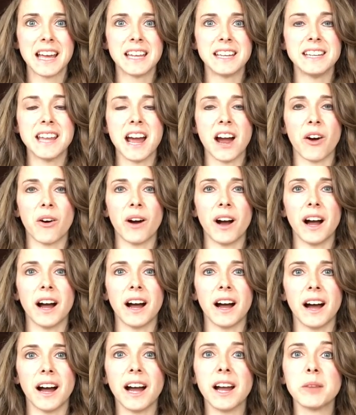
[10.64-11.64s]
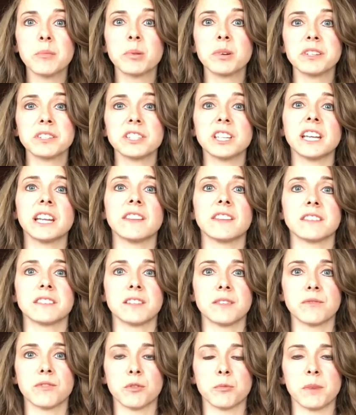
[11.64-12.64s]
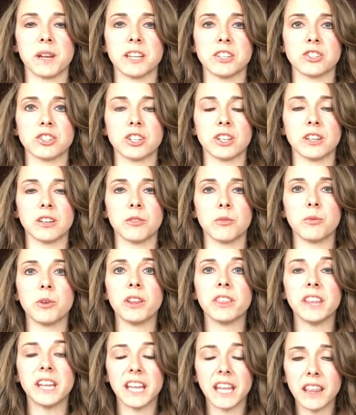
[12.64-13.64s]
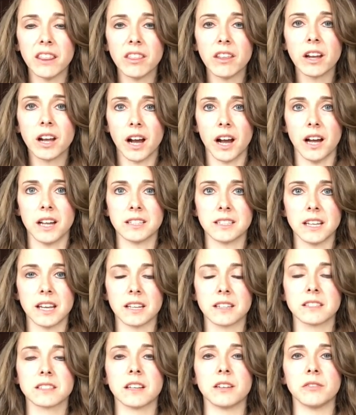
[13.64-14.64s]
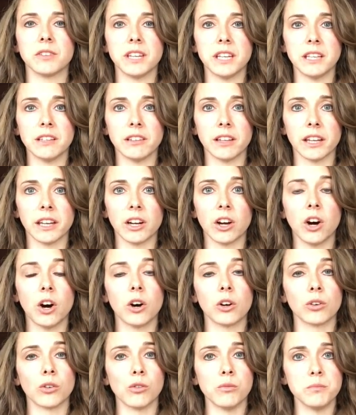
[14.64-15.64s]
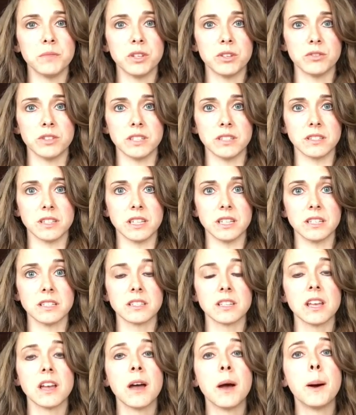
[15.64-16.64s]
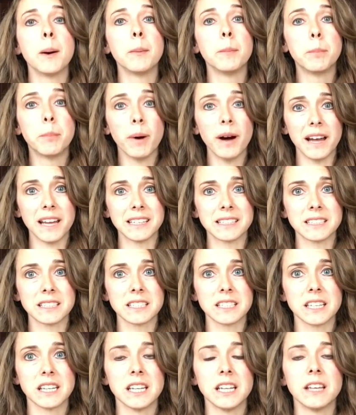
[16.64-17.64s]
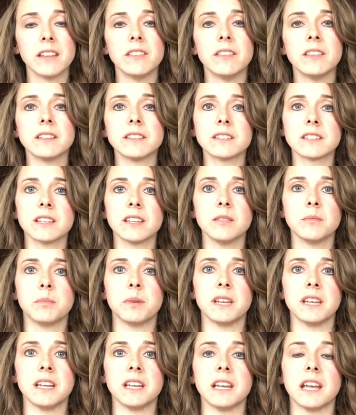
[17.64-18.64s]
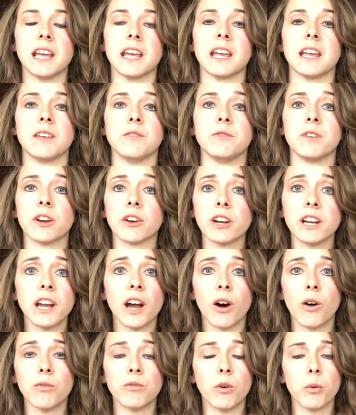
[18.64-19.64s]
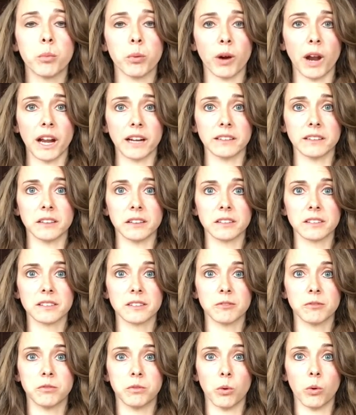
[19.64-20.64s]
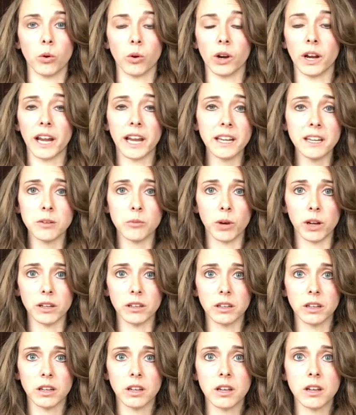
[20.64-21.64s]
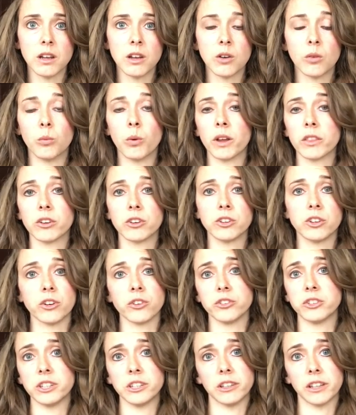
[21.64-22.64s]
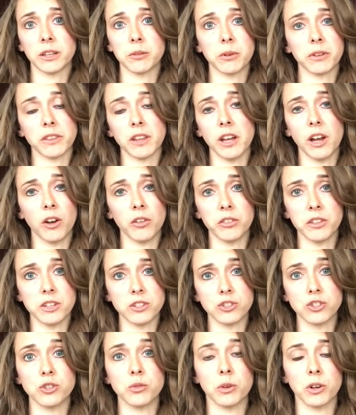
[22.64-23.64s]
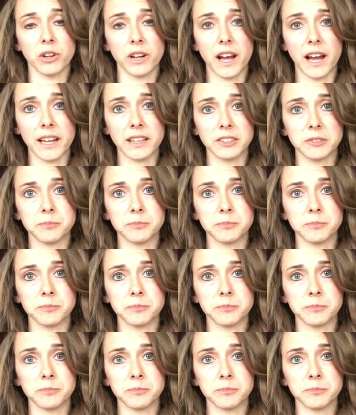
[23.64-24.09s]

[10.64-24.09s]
Now, I'm presenting this information within the context of healing autoimmune disease, but this can be a very helpful practice for anyone, whether you're dealing with a health issue or not.